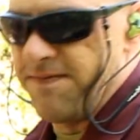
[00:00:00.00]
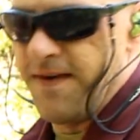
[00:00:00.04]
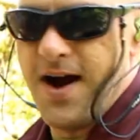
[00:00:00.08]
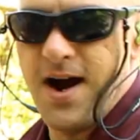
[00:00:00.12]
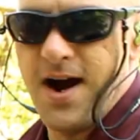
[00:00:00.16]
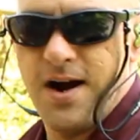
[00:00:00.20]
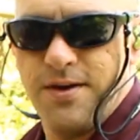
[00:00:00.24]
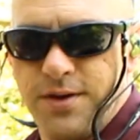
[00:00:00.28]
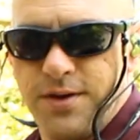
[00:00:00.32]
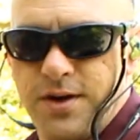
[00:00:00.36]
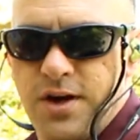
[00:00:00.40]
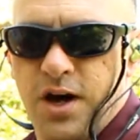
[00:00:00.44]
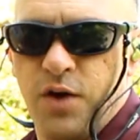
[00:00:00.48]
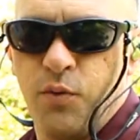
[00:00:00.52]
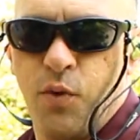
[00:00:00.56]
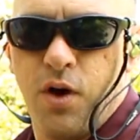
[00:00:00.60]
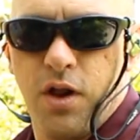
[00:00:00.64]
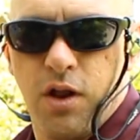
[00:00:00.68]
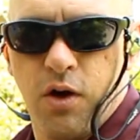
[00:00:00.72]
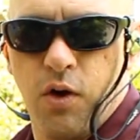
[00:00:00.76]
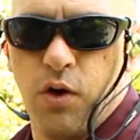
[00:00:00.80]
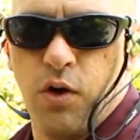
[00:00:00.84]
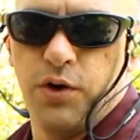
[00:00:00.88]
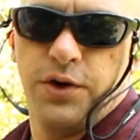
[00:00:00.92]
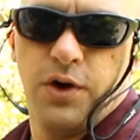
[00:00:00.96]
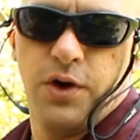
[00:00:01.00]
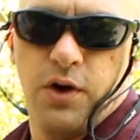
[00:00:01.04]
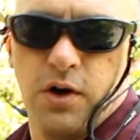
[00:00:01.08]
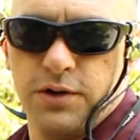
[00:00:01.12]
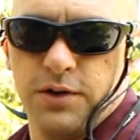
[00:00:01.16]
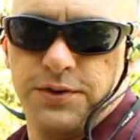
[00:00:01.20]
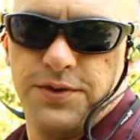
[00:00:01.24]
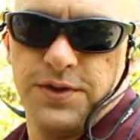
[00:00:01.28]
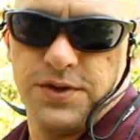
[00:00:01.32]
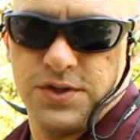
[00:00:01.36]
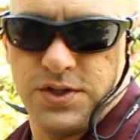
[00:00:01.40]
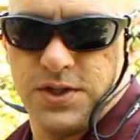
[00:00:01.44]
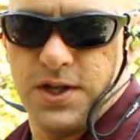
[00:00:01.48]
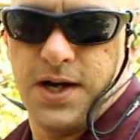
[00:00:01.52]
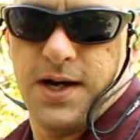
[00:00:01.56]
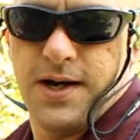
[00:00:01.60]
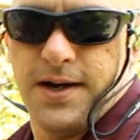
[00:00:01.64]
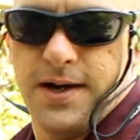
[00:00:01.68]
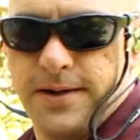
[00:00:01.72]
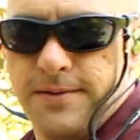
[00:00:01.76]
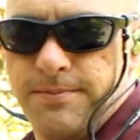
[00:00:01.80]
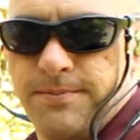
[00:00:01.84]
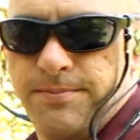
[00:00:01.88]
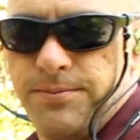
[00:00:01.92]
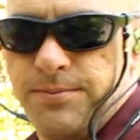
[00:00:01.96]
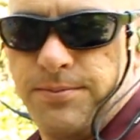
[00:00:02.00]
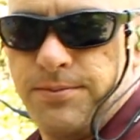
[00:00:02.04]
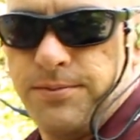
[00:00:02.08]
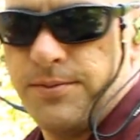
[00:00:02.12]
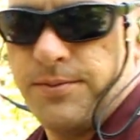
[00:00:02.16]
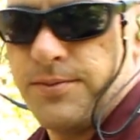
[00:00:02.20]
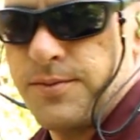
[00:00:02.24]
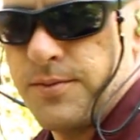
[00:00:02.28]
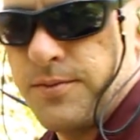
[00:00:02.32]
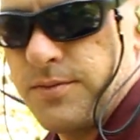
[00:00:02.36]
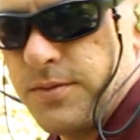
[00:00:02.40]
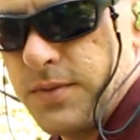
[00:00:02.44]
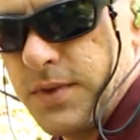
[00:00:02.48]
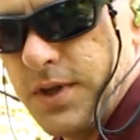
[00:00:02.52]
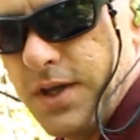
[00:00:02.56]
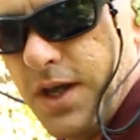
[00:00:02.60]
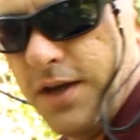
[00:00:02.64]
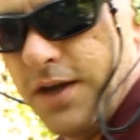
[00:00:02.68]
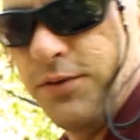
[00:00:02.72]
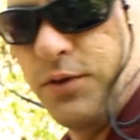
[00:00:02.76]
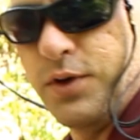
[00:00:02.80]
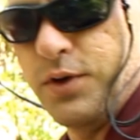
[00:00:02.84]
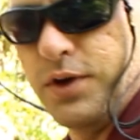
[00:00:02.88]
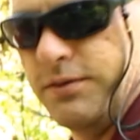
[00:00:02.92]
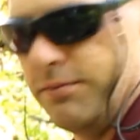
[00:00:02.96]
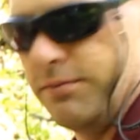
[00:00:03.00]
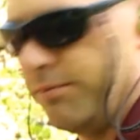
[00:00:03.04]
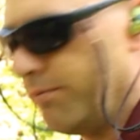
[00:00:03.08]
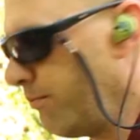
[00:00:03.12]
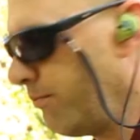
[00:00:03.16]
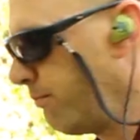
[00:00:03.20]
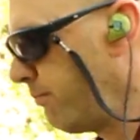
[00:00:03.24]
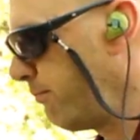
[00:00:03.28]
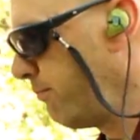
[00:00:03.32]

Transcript: fire the gun while holding on to the slide. If you can